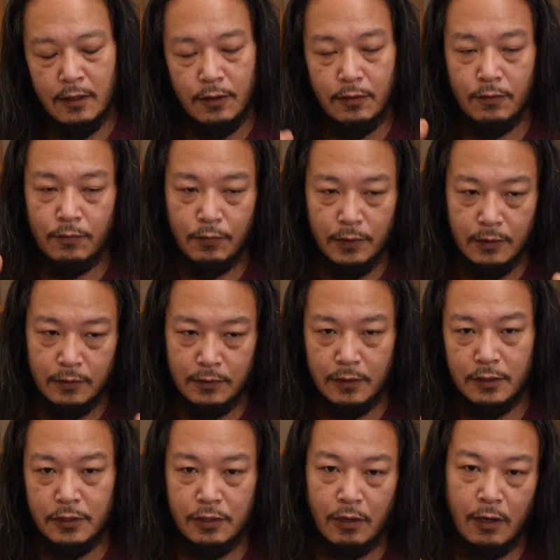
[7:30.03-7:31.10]
your wheels
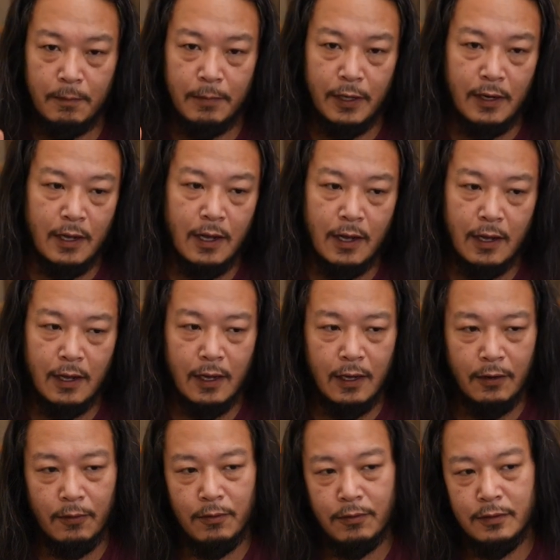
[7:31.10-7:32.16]
are sharp and
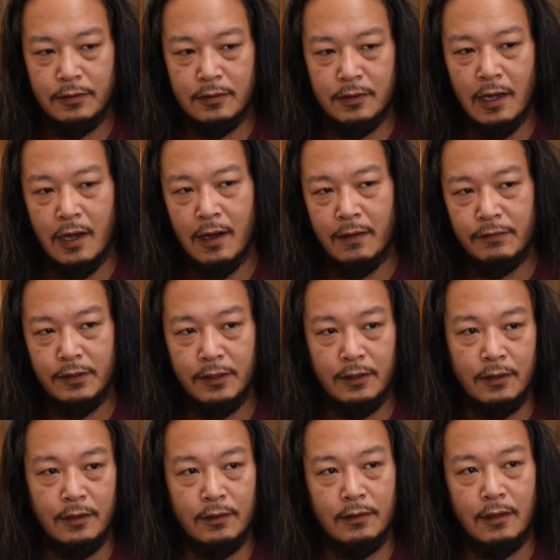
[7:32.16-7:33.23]
high or soft, you
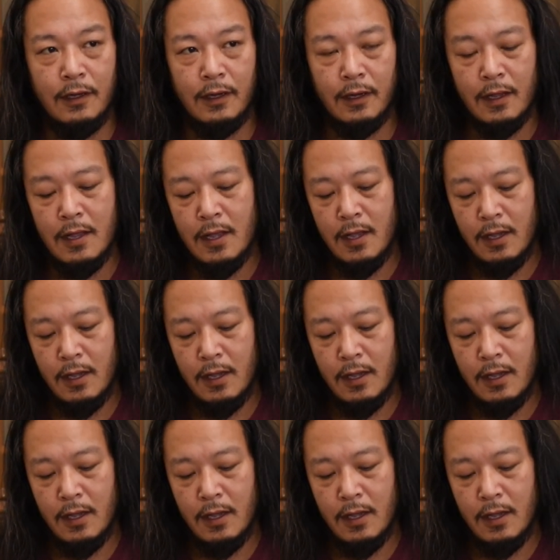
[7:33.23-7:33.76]
know, like